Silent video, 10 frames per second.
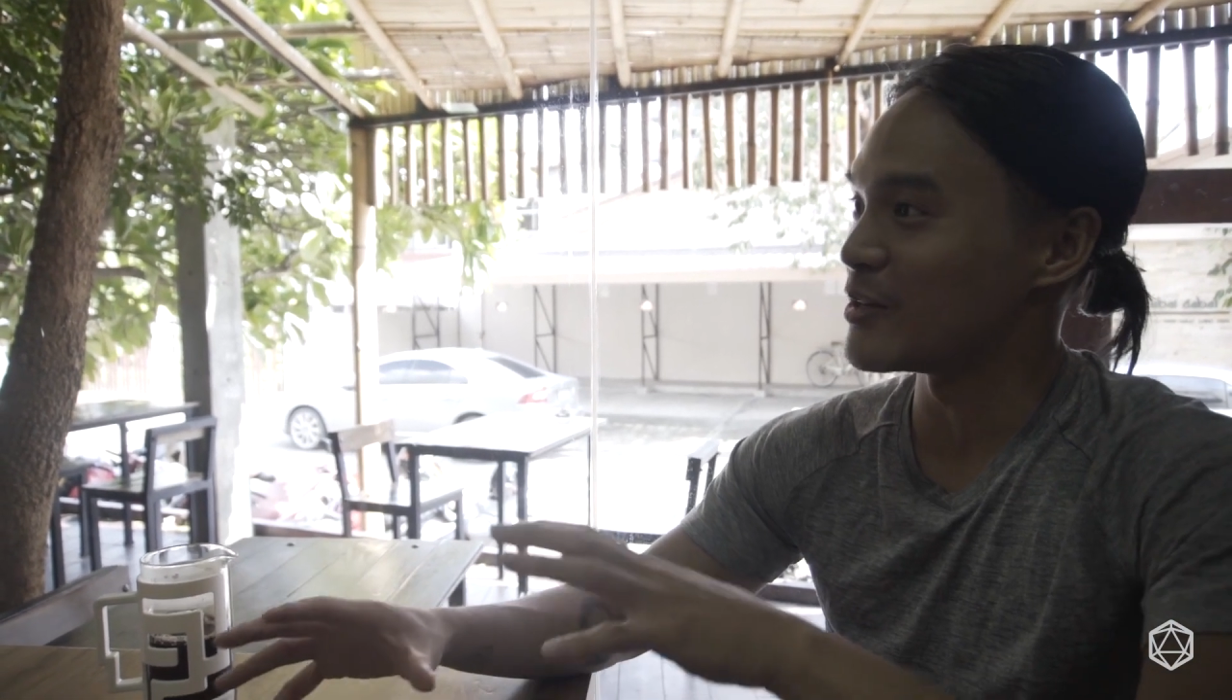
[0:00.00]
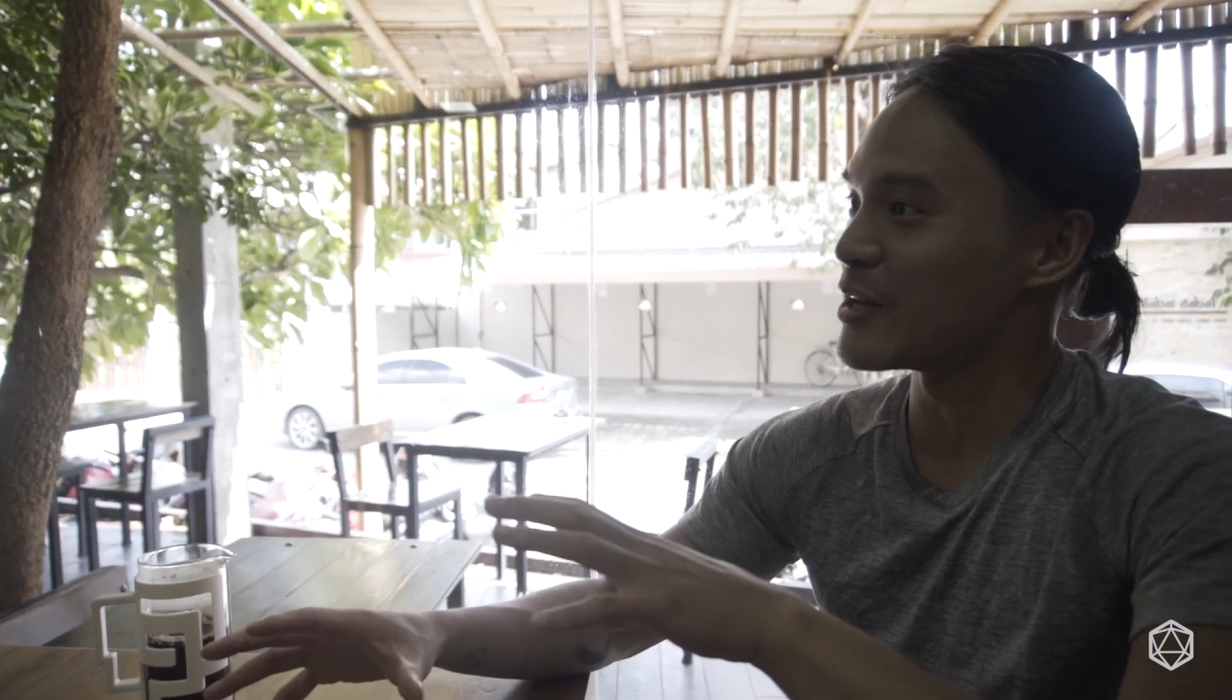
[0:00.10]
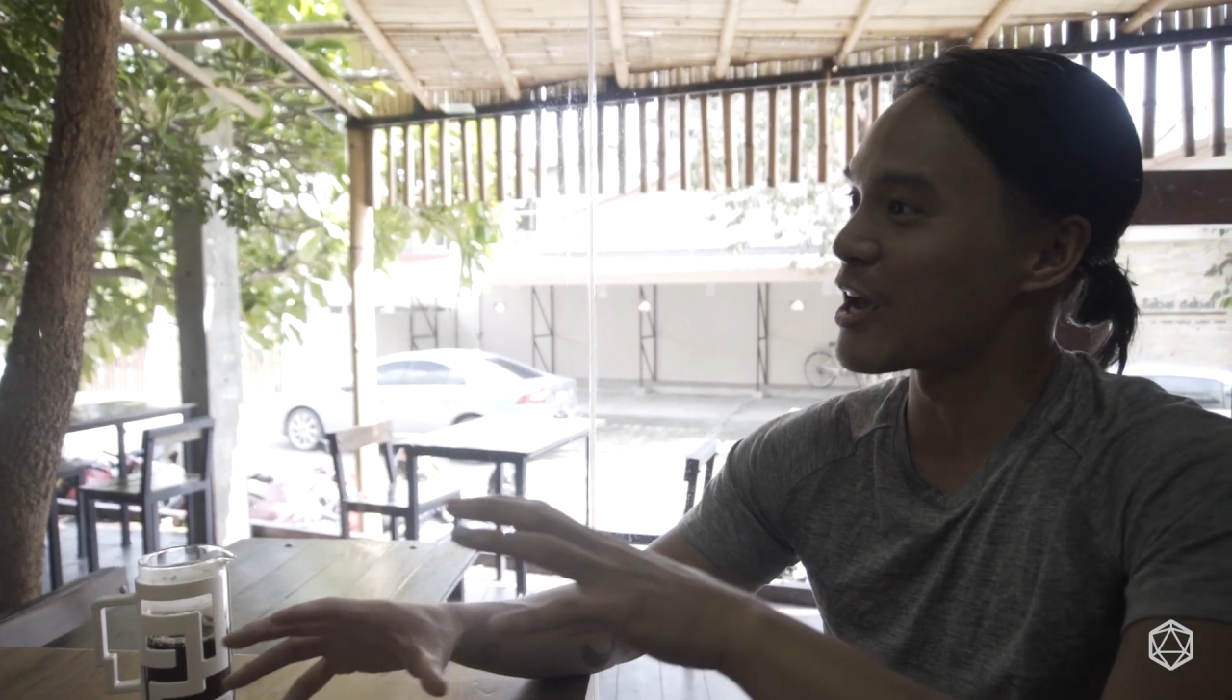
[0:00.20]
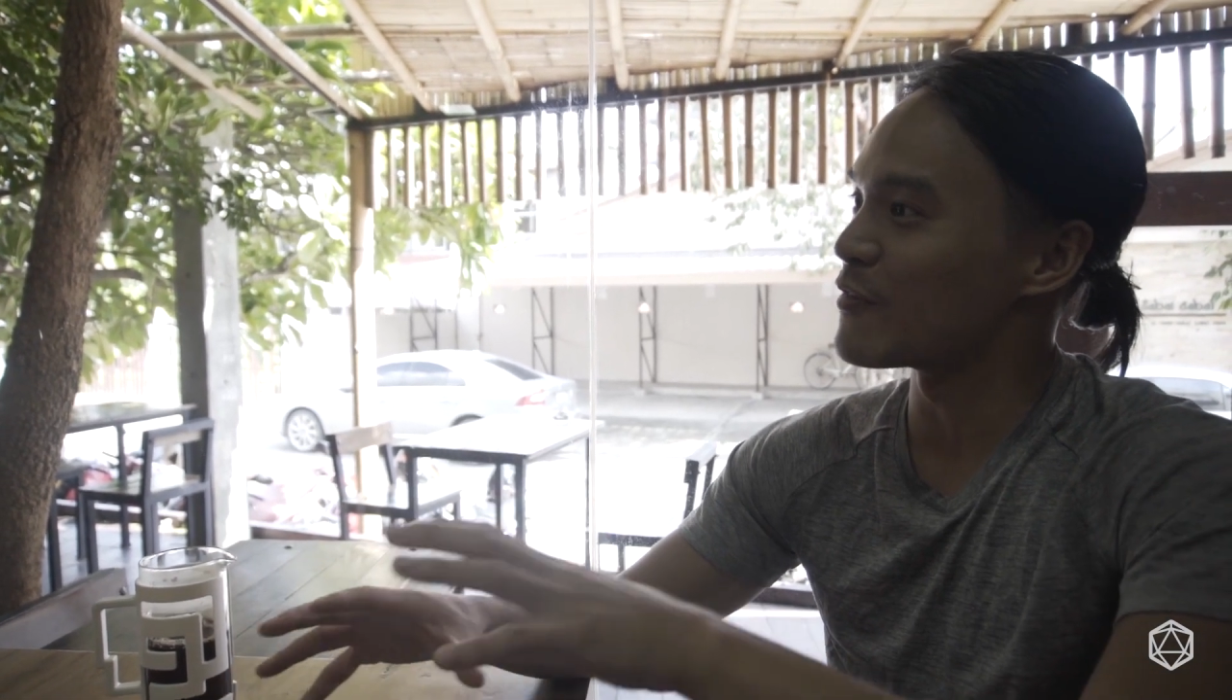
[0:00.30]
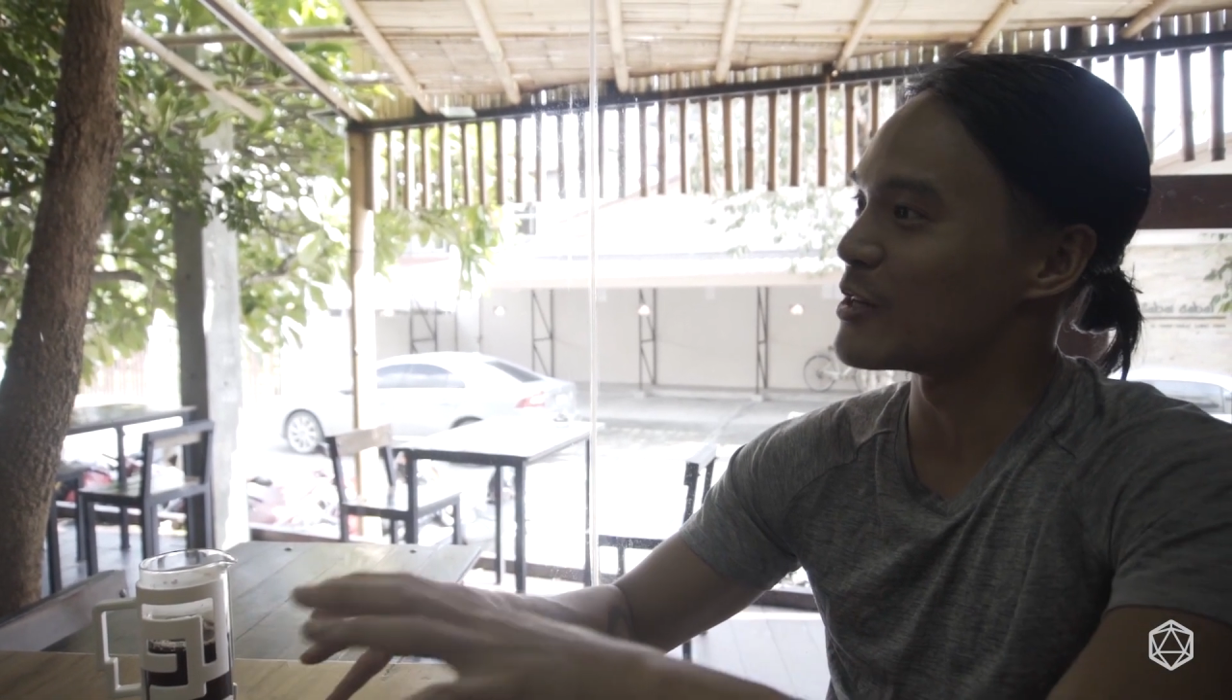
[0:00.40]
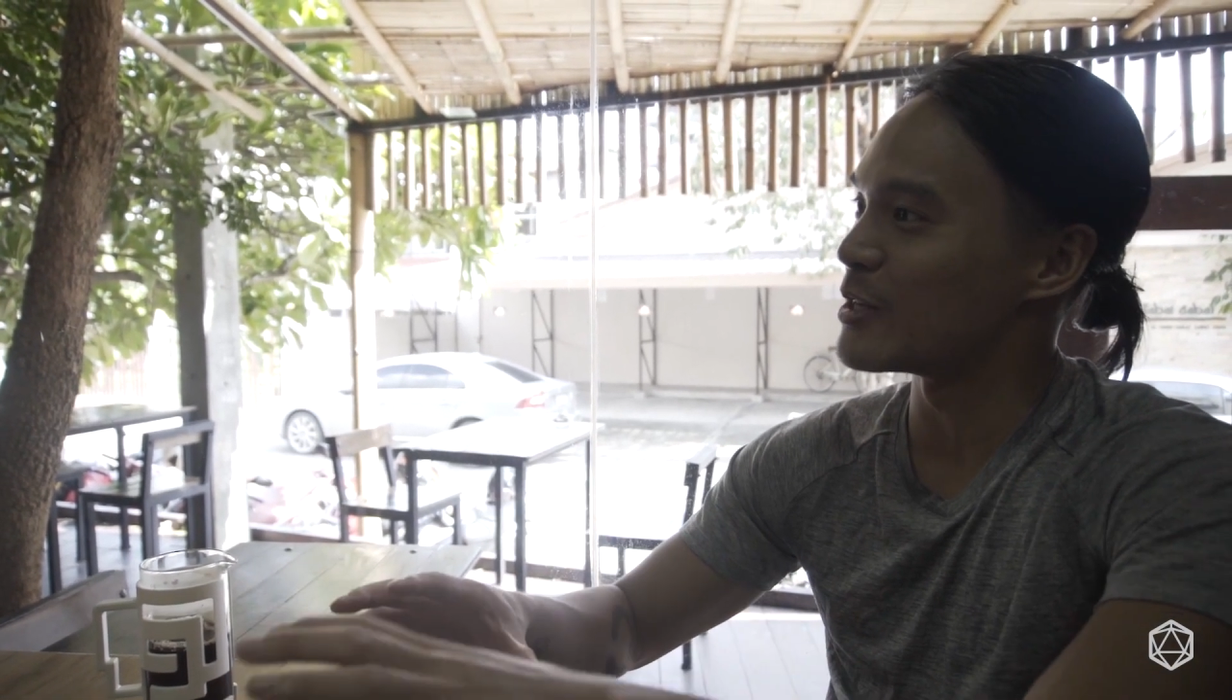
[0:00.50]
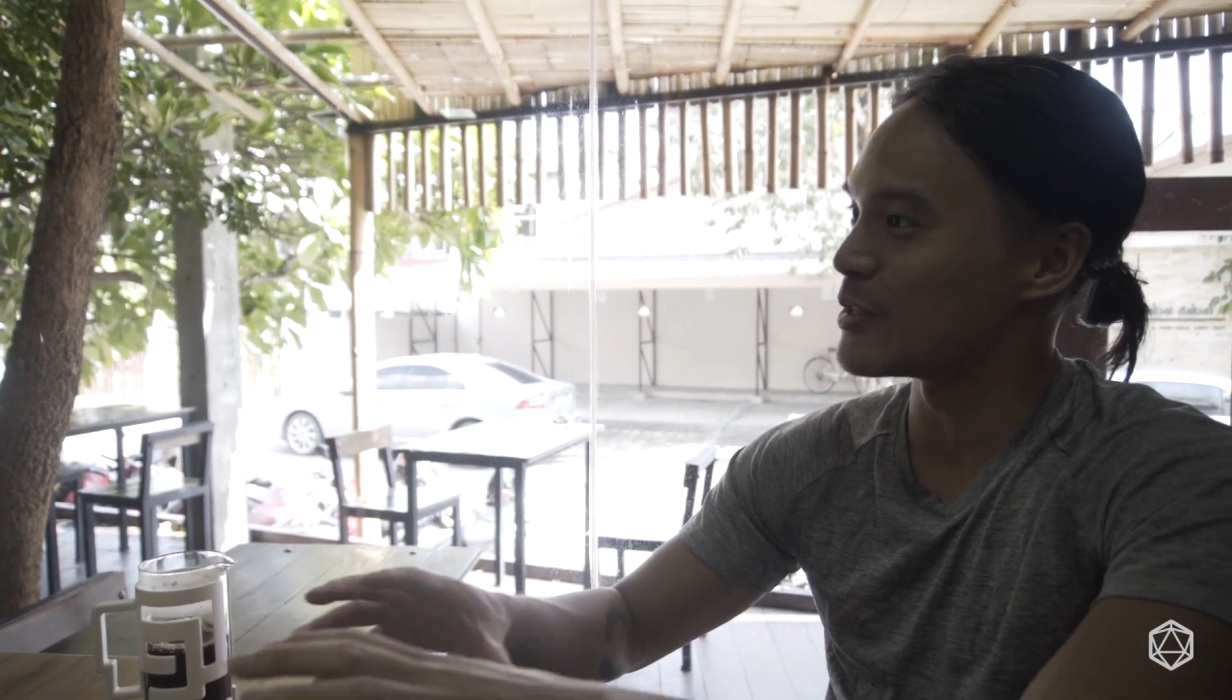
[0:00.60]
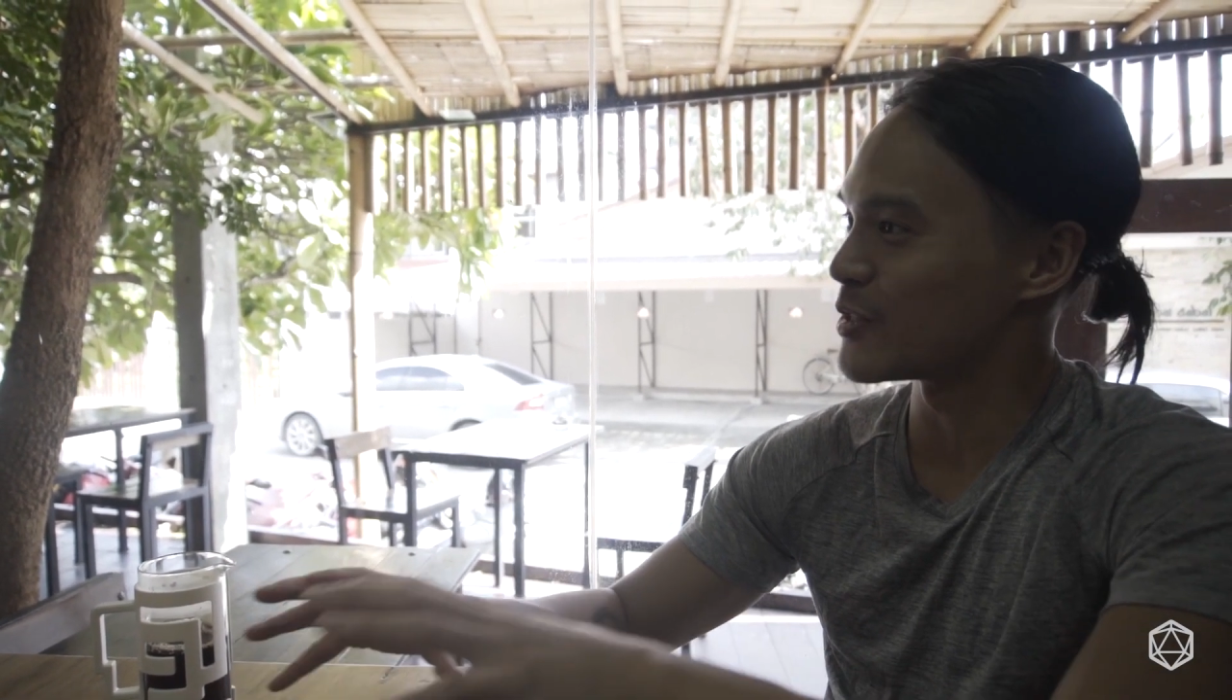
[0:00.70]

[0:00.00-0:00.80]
have a